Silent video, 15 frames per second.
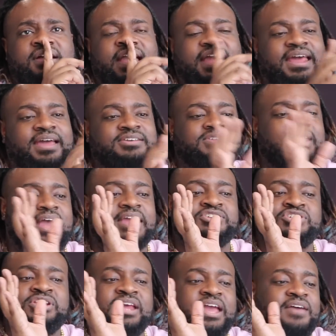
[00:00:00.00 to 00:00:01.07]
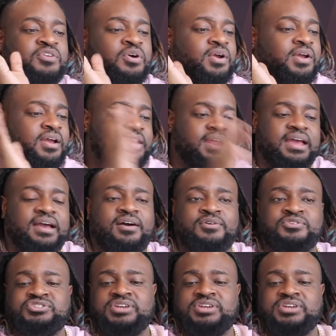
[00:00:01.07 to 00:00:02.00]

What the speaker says: and it, like, she didn't have no hair there on.